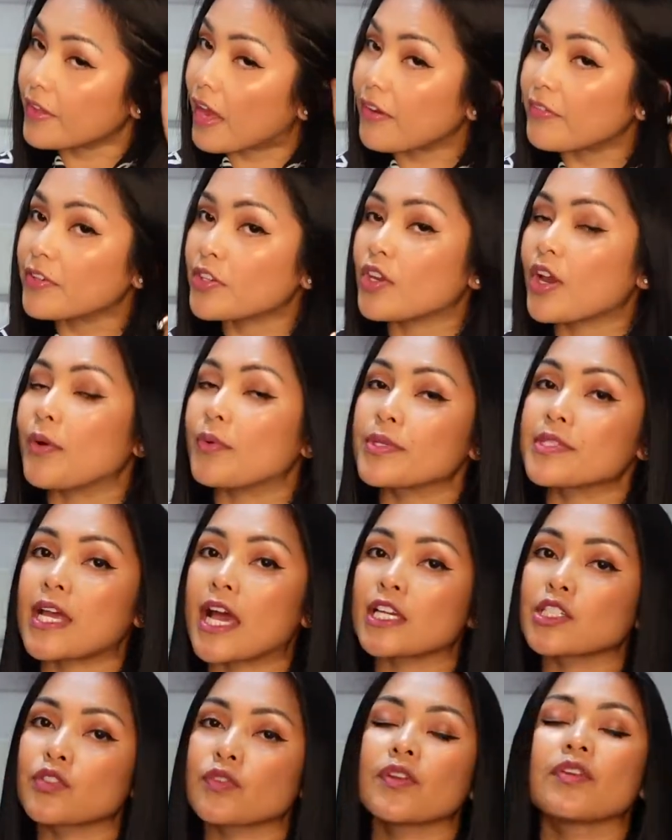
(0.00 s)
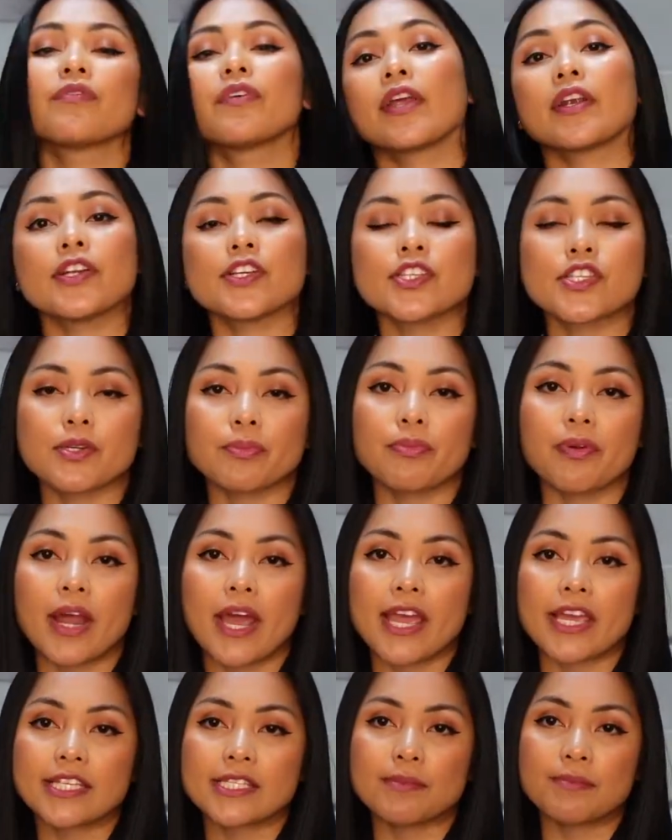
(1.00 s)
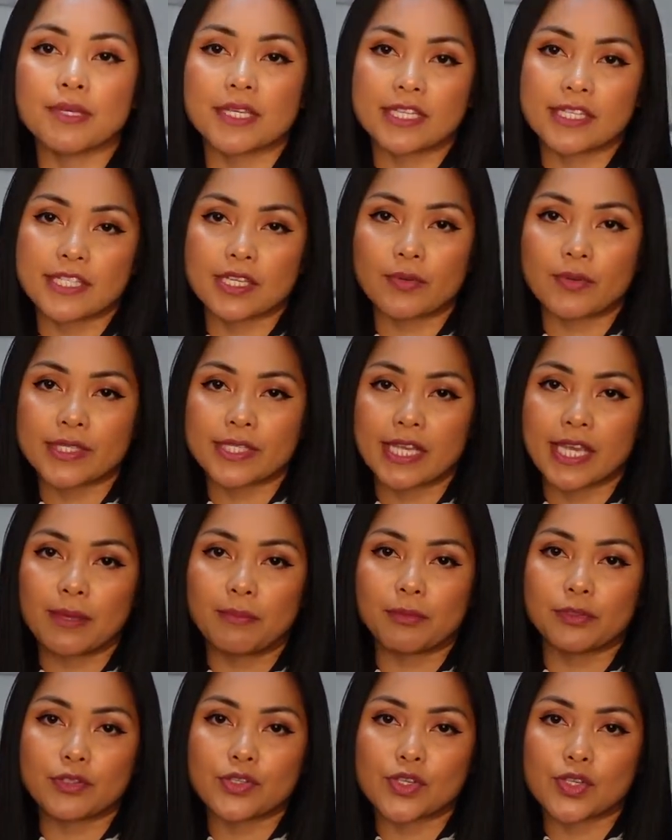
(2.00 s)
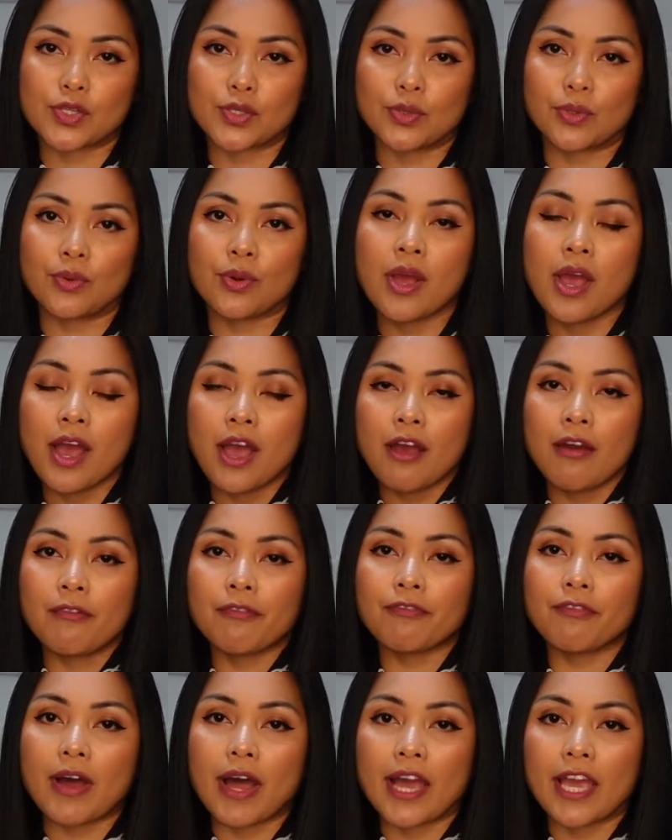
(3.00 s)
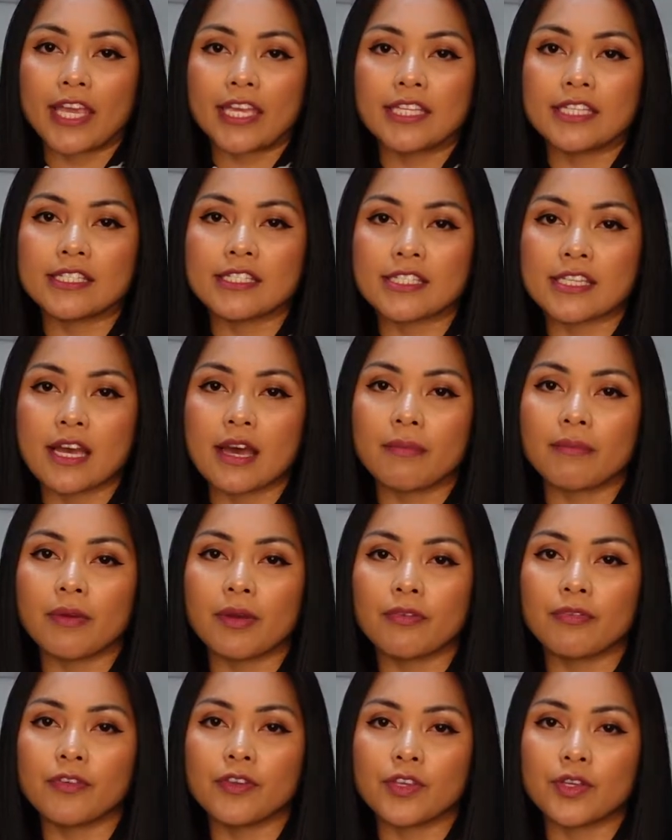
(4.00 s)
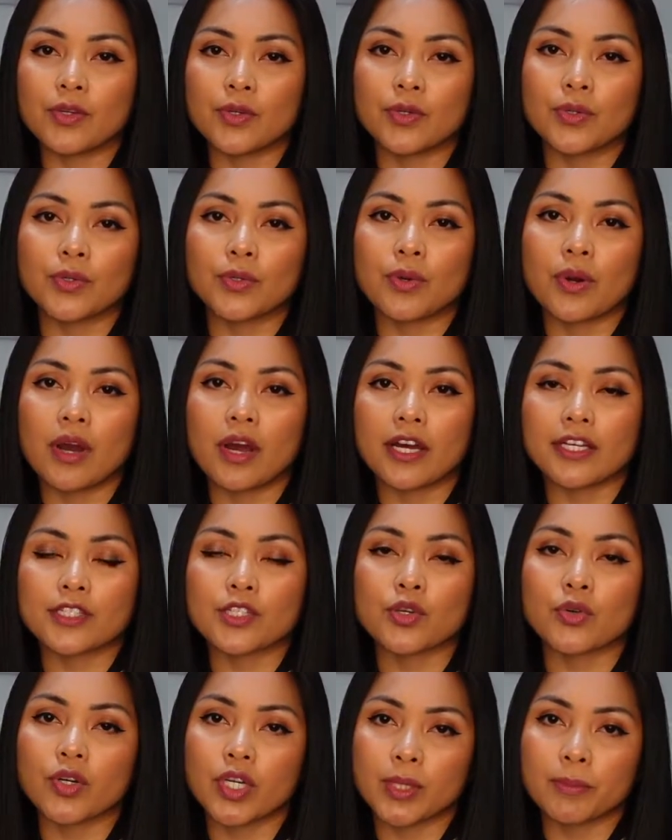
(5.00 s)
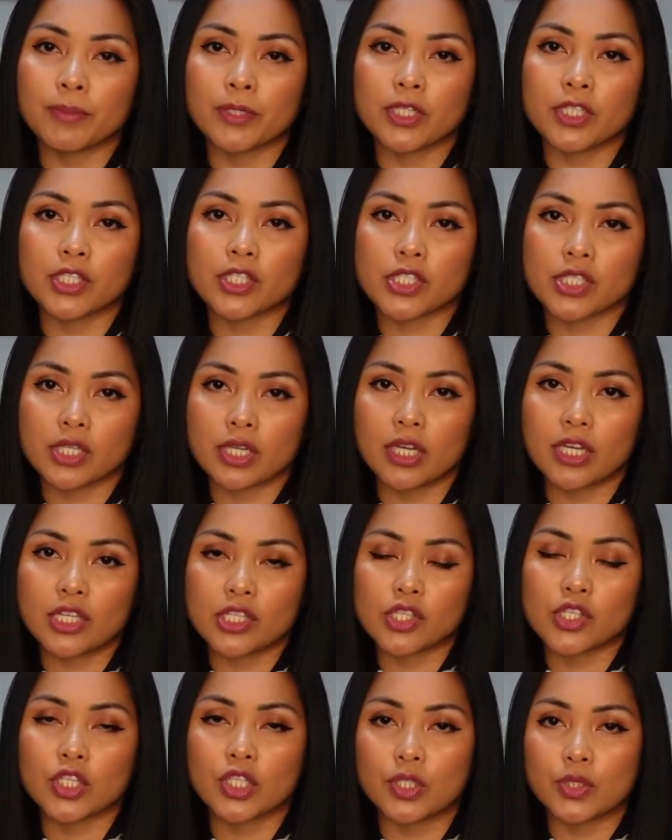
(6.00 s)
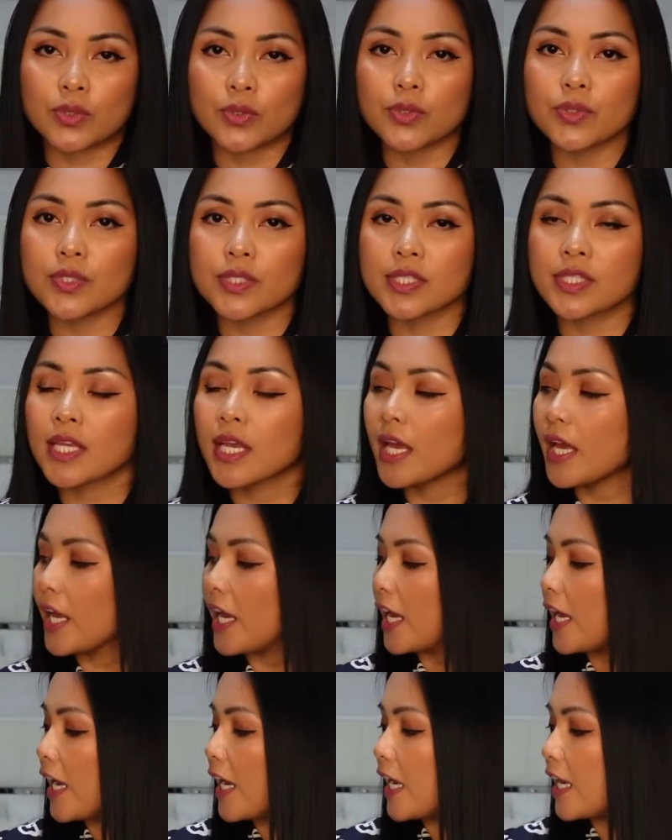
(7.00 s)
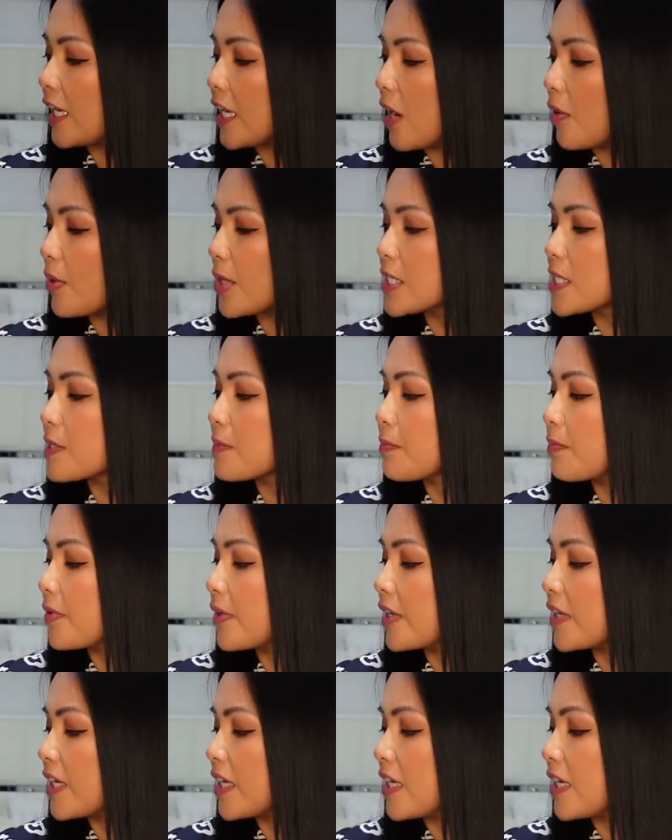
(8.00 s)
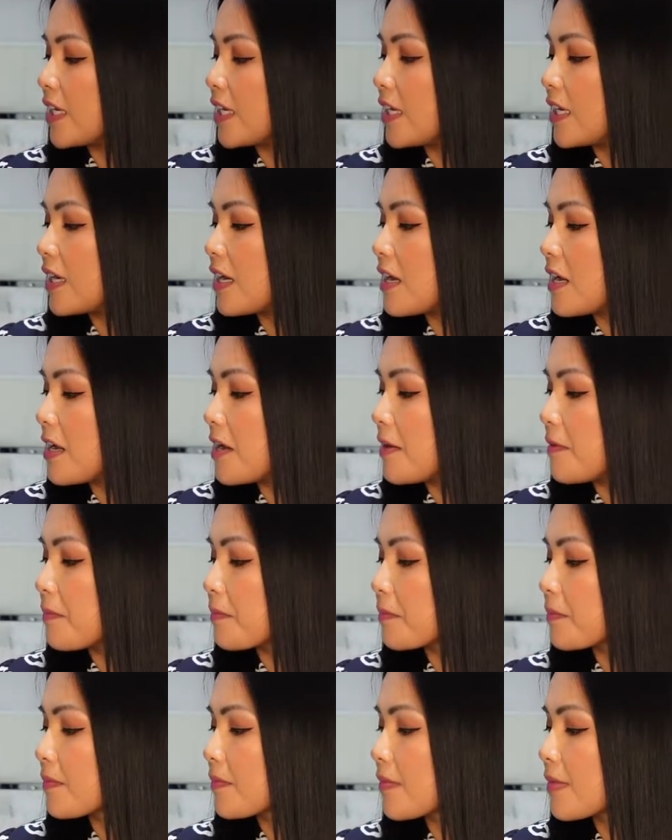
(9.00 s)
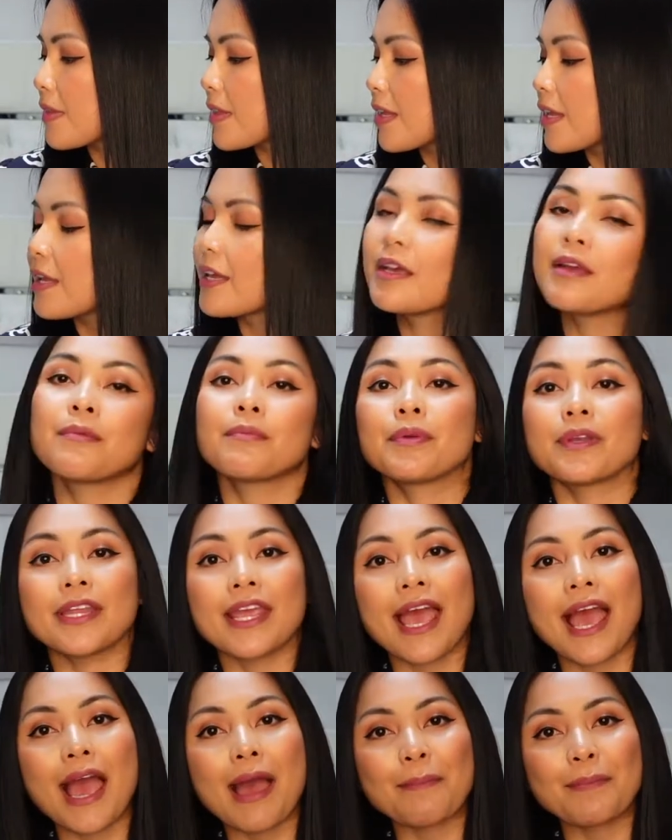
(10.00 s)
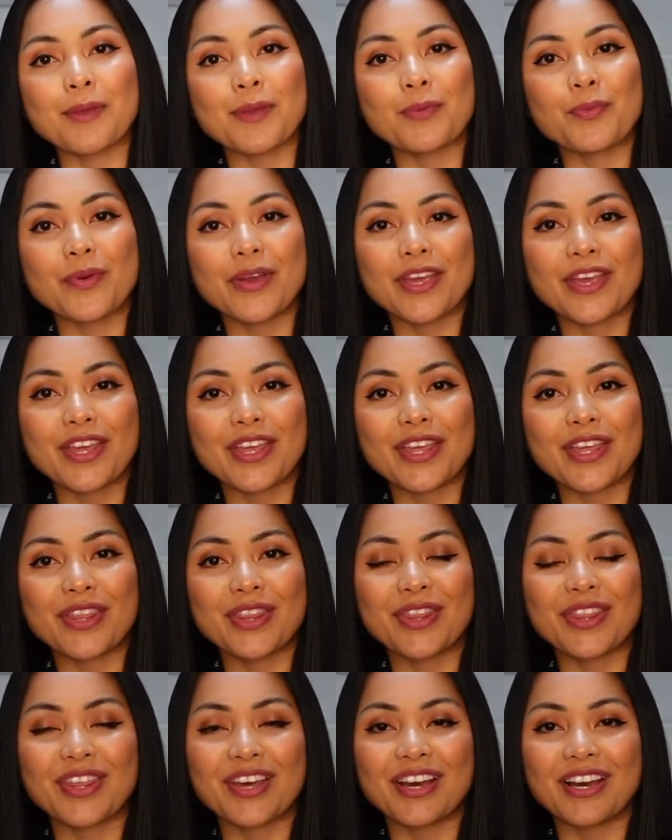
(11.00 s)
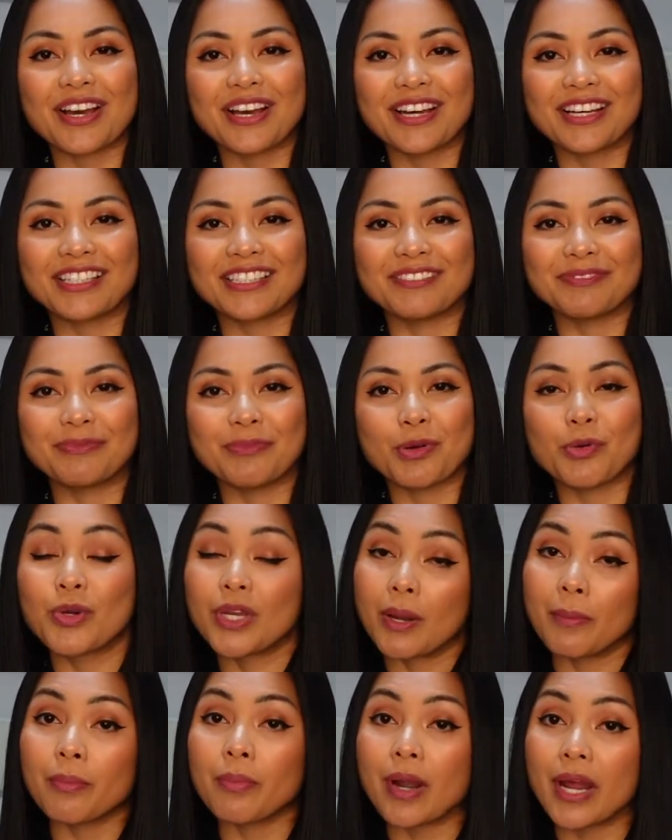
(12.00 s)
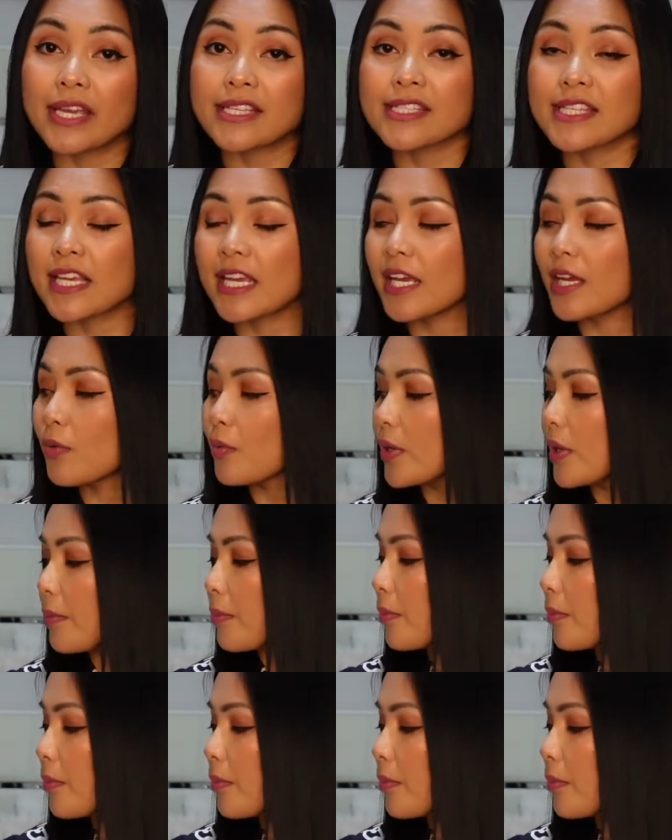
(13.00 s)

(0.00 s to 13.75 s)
Avenue, I was actually very surprised because I was able to find a few TORY BURCH shoes. And I was pretty happy with the pricing, with the